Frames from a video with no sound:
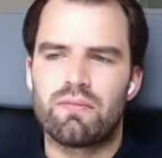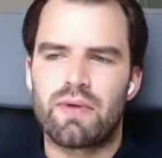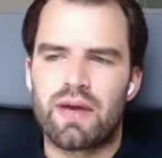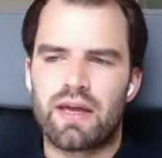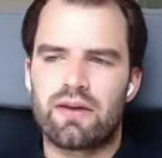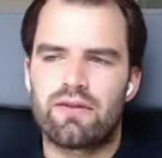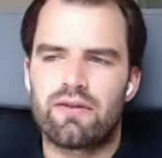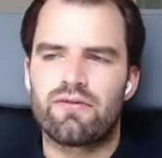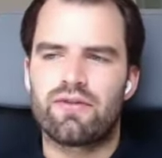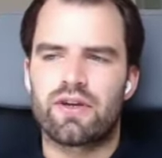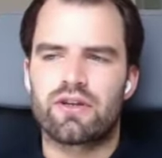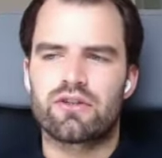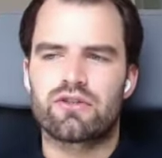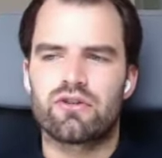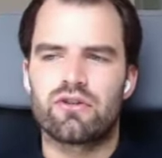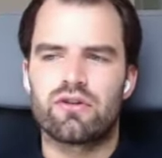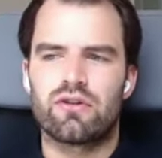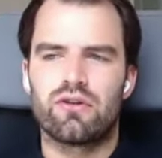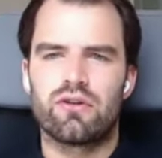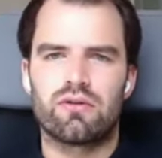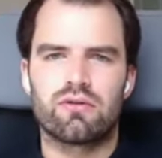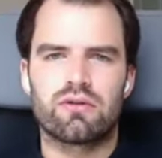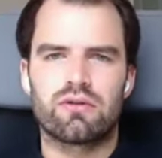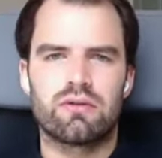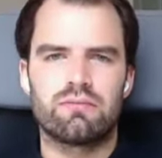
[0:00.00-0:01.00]
to
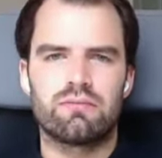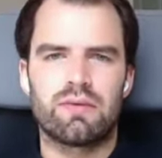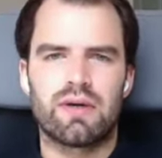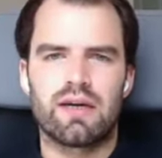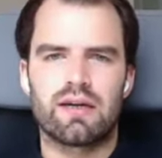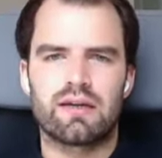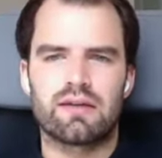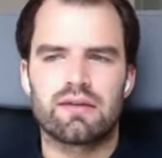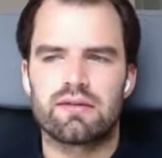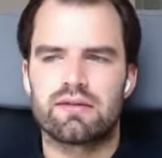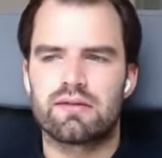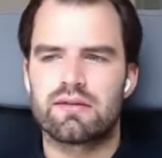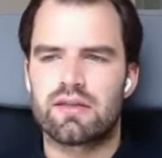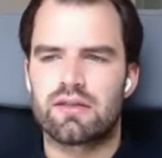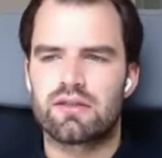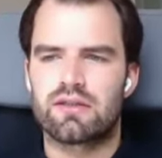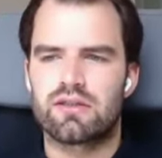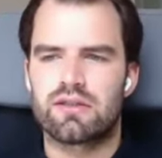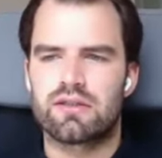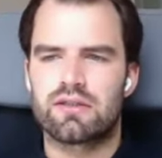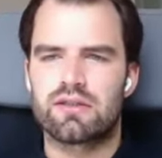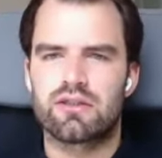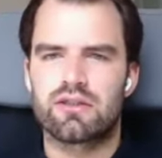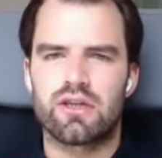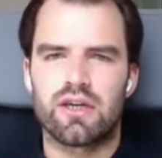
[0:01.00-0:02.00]
manufacture in local markets
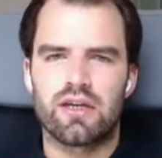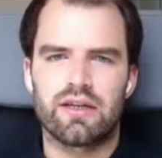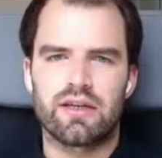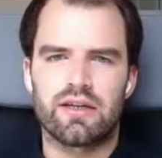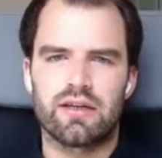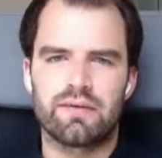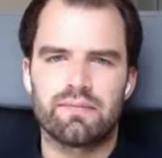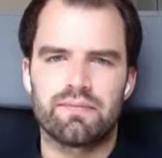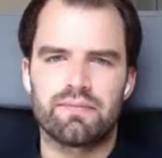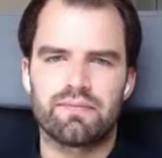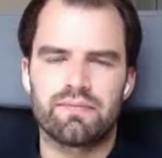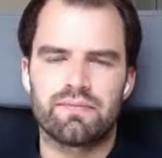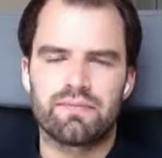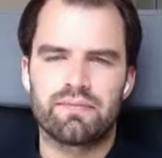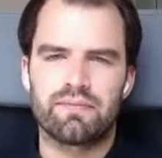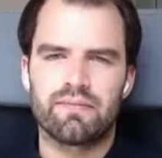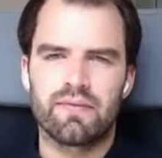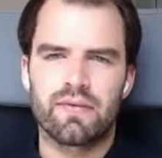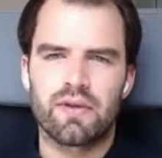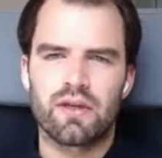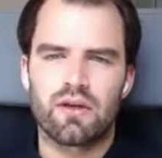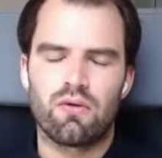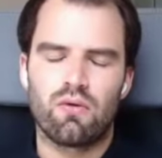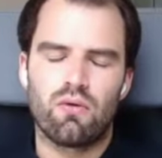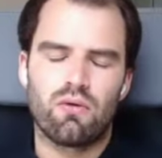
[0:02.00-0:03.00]
such as China
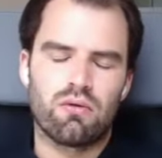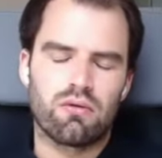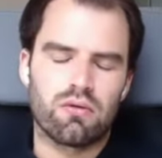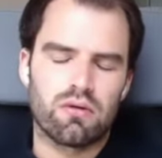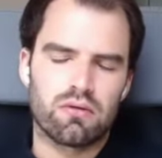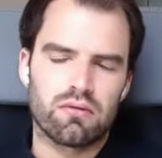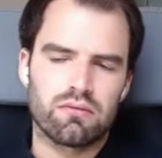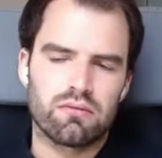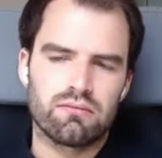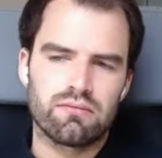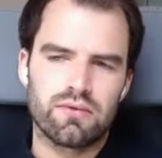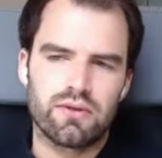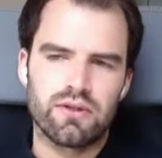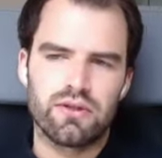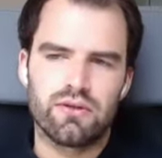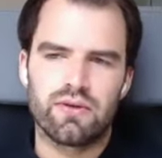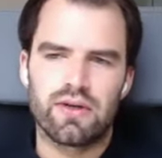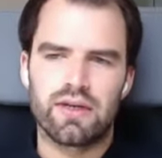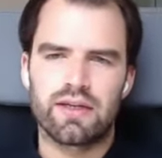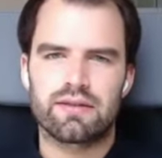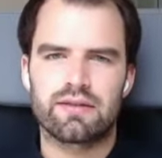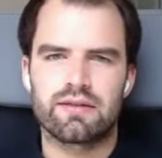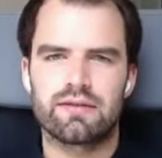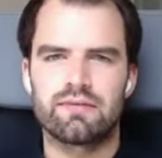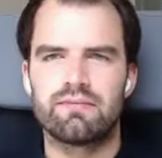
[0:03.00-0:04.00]
or
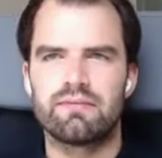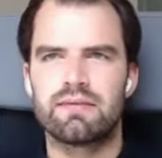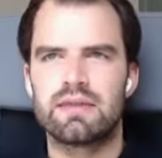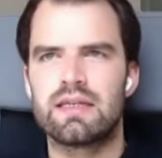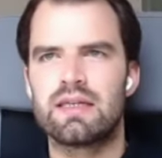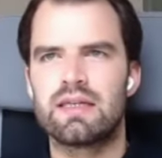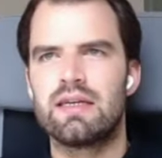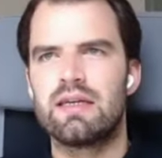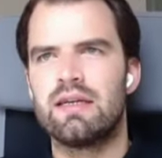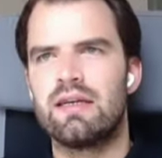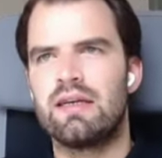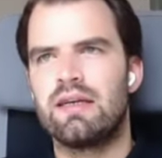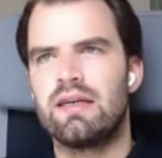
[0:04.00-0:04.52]
the US.